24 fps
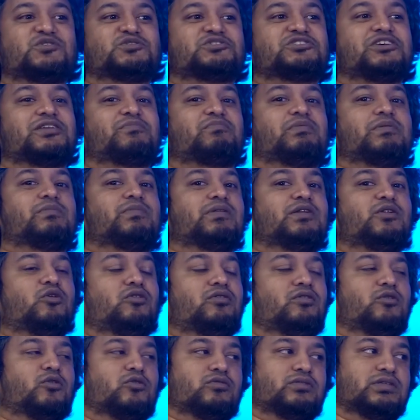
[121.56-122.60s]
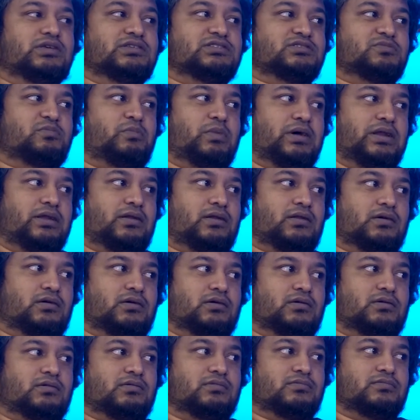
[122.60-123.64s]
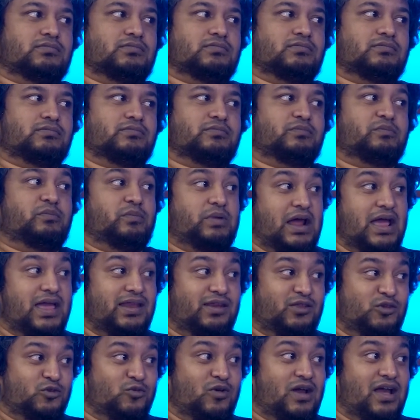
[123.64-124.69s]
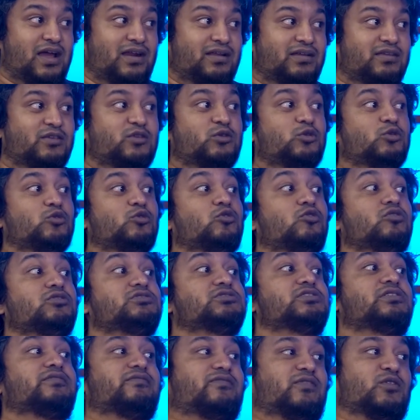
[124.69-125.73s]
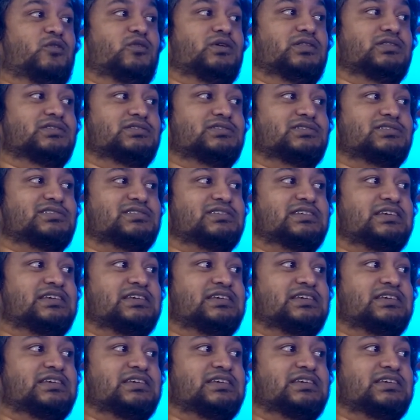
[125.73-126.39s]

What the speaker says: people don't know this, but Brian, you had a huge influence